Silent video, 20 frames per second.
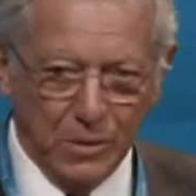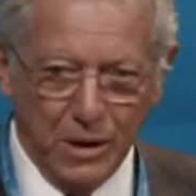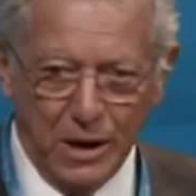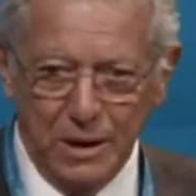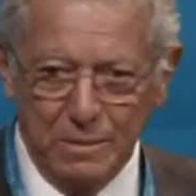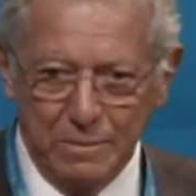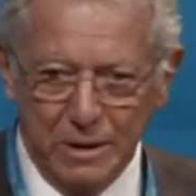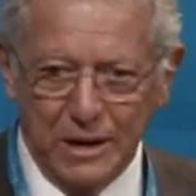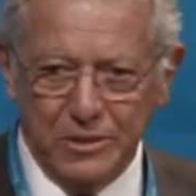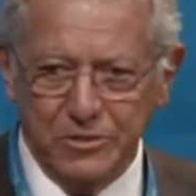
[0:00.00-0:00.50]

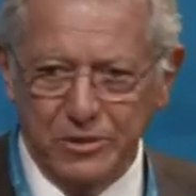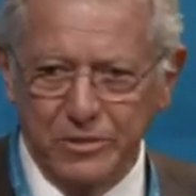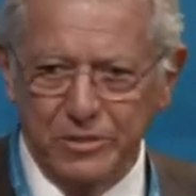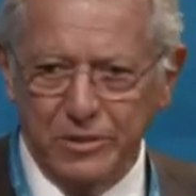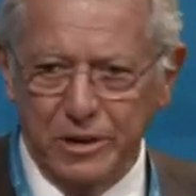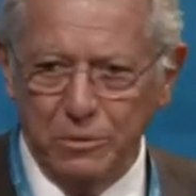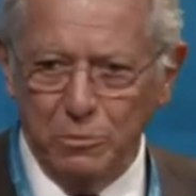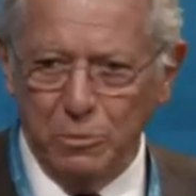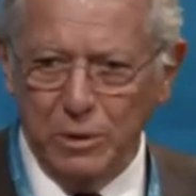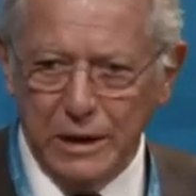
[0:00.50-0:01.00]
I'm actually
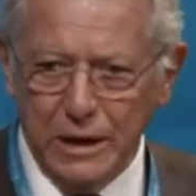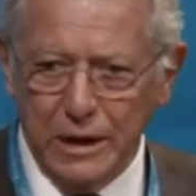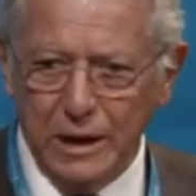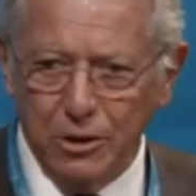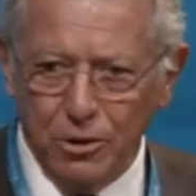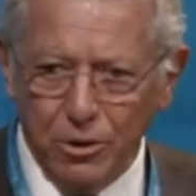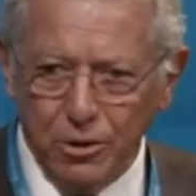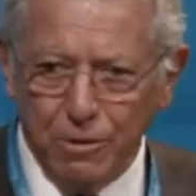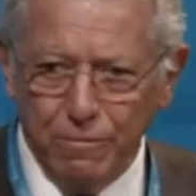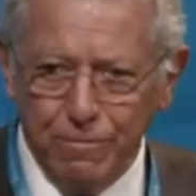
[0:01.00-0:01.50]
saying we
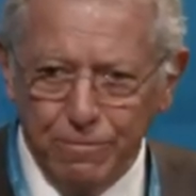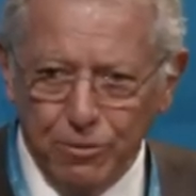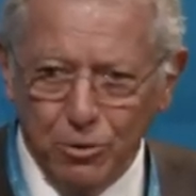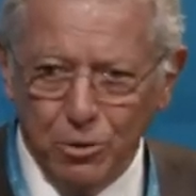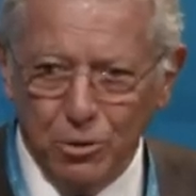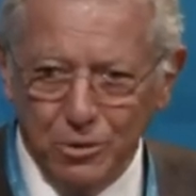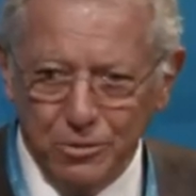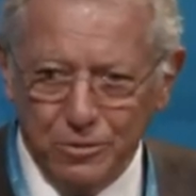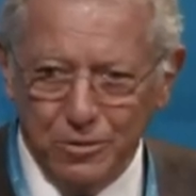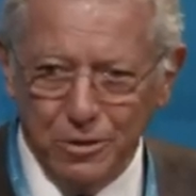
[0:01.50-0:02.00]
cannot
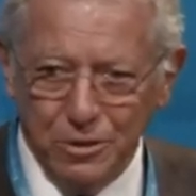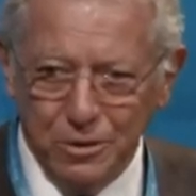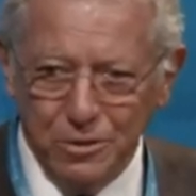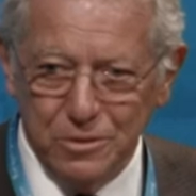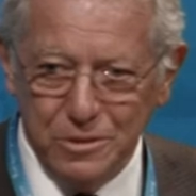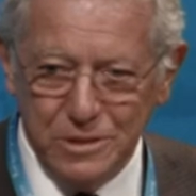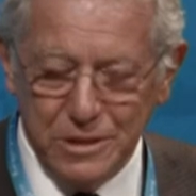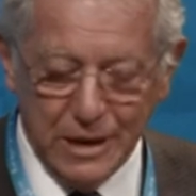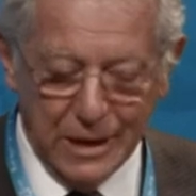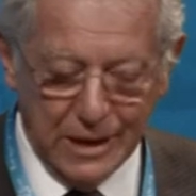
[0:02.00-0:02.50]
afford to
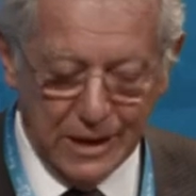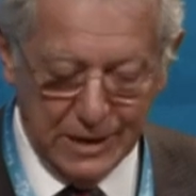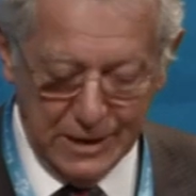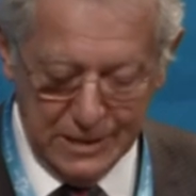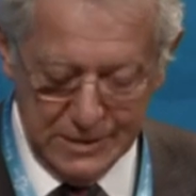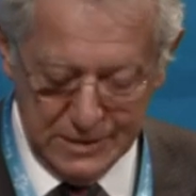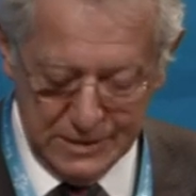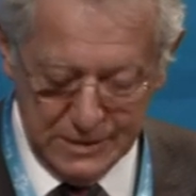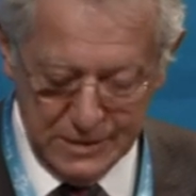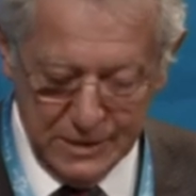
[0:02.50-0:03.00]
lose that
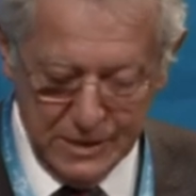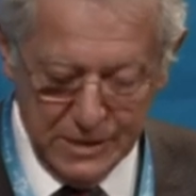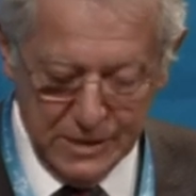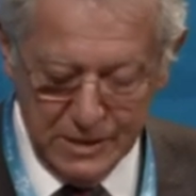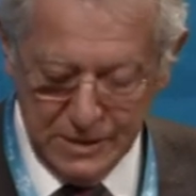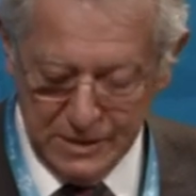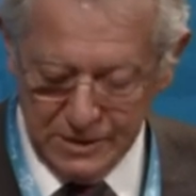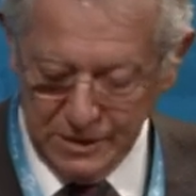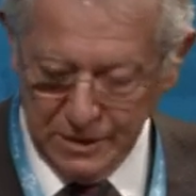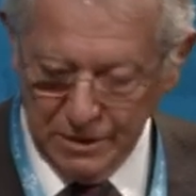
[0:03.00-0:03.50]
ice.
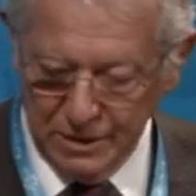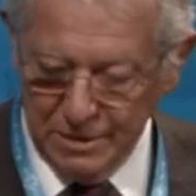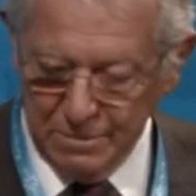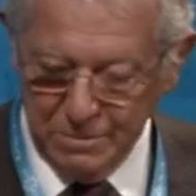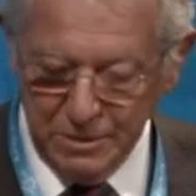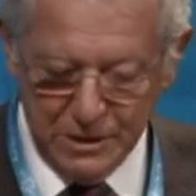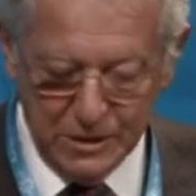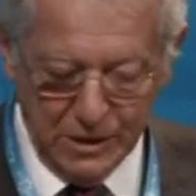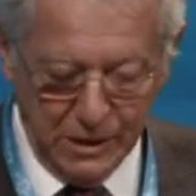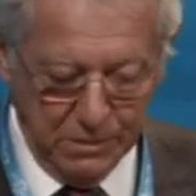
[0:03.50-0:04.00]
So let
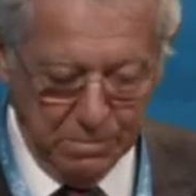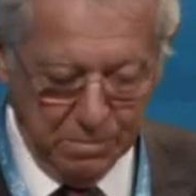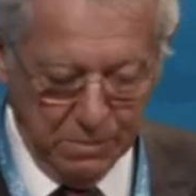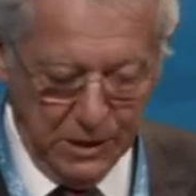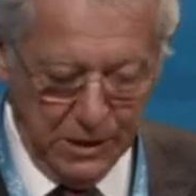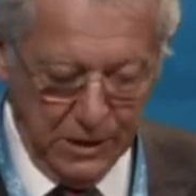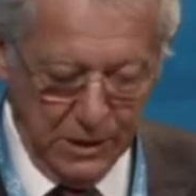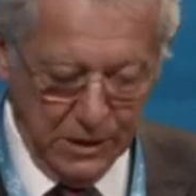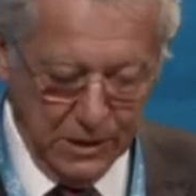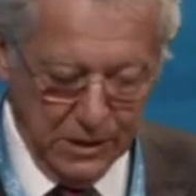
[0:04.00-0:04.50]
me take
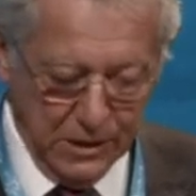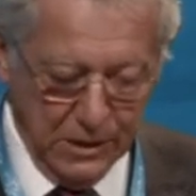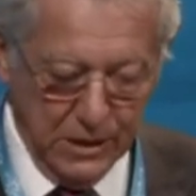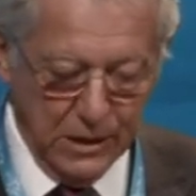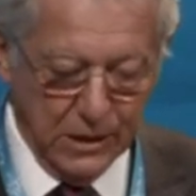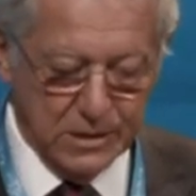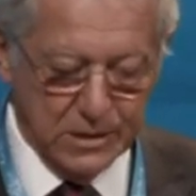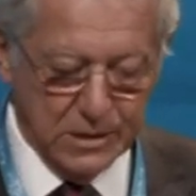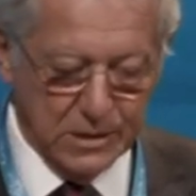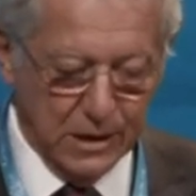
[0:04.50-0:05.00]
my
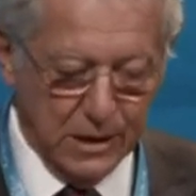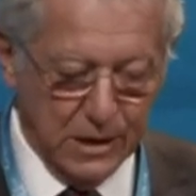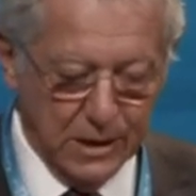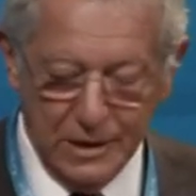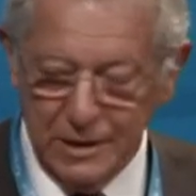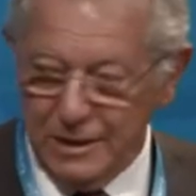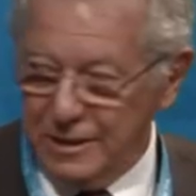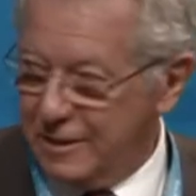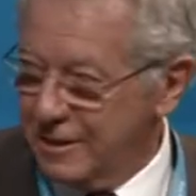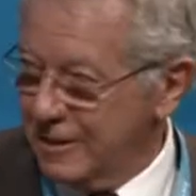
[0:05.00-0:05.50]
next
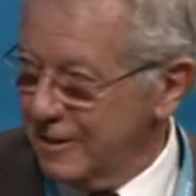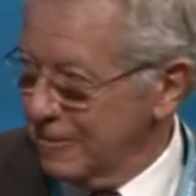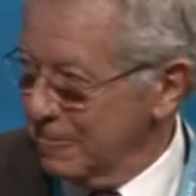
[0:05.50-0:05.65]
slide.